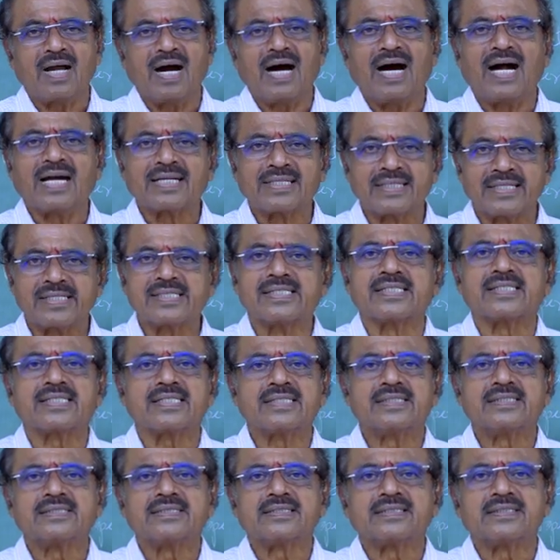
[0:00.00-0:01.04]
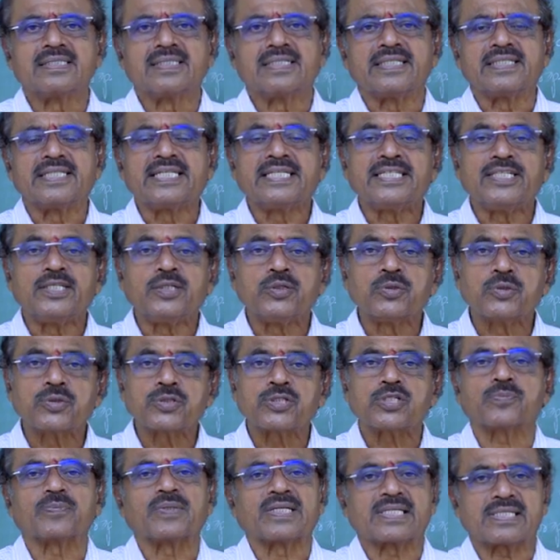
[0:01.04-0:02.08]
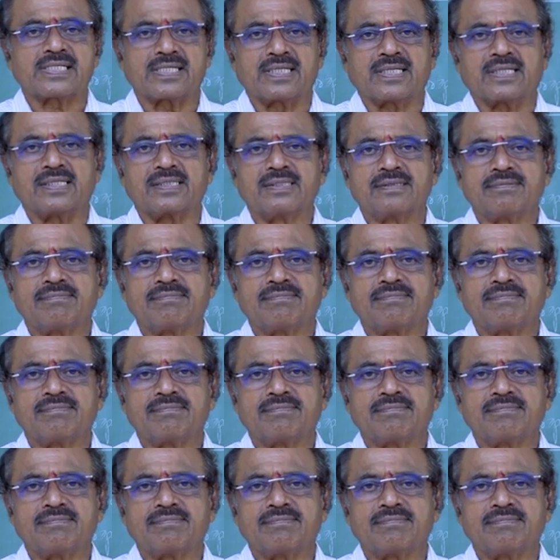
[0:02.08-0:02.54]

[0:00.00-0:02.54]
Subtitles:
under reduced pressure.